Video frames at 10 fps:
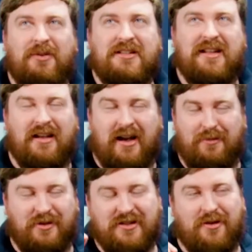watch like
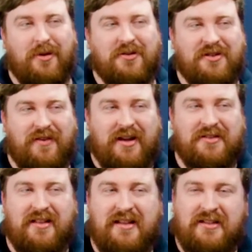hyper slow motion
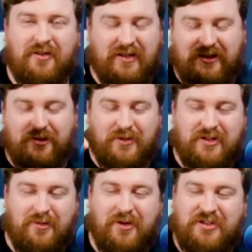videos of this or like super
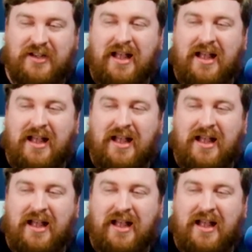slow motion.